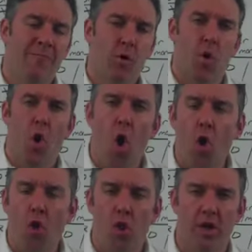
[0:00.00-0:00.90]
They're
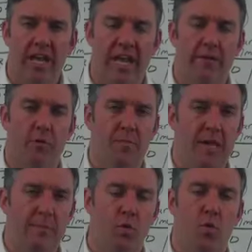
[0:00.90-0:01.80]
all looking for
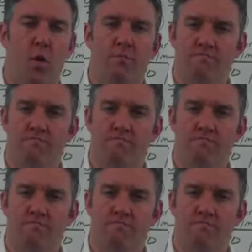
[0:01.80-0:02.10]
people who are